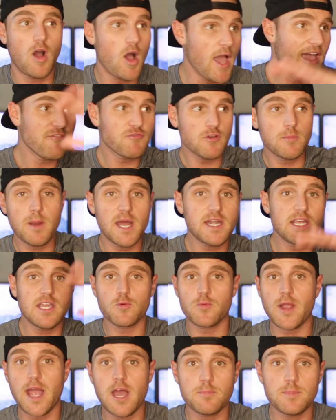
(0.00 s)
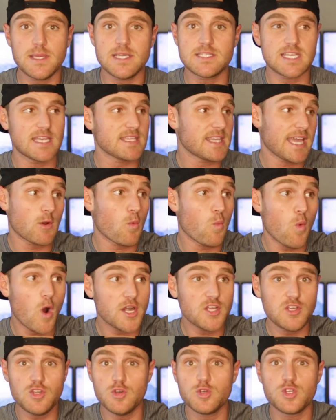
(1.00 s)
Everybody around me said, like,
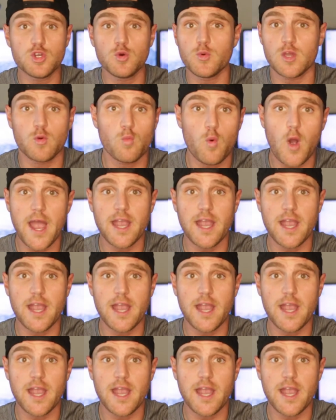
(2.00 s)
what are you doing?